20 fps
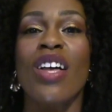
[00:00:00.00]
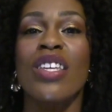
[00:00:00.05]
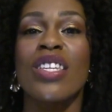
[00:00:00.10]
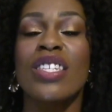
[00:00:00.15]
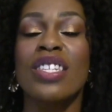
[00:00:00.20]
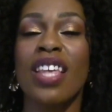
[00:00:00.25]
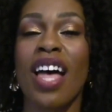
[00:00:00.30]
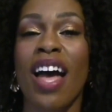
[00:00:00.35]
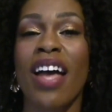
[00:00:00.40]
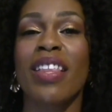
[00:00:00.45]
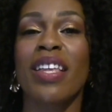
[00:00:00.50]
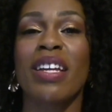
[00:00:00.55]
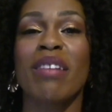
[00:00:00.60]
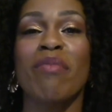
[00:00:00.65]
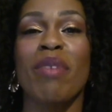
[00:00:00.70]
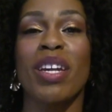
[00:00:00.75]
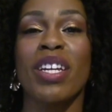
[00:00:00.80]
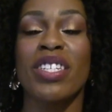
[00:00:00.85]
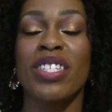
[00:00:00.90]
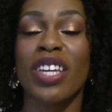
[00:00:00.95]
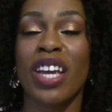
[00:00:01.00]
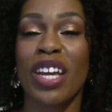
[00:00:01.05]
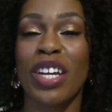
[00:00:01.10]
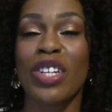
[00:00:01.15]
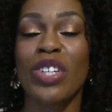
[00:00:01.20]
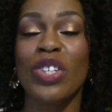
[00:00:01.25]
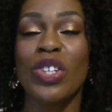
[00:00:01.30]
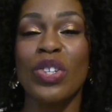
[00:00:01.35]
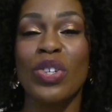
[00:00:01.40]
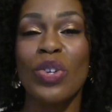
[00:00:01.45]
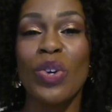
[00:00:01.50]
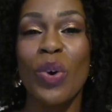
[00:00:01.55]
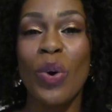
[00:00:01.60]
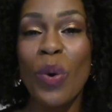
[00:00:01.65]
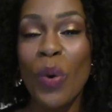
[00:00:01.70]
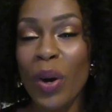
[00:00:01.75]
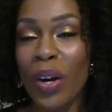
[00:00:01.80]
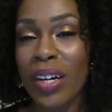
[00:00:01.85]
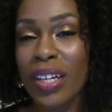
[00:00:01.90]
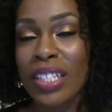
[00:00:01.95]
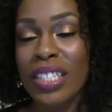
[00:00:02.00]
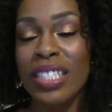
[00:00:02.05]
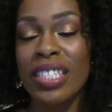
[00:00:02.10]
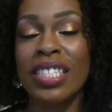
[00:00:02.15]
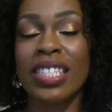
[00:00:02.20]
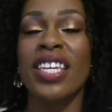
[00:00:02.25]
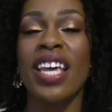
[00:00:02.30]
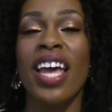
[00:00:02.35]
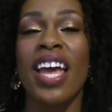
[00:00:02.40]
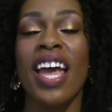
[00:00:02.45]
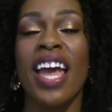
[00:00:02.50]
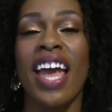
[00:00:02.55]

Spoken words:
silent meditation course,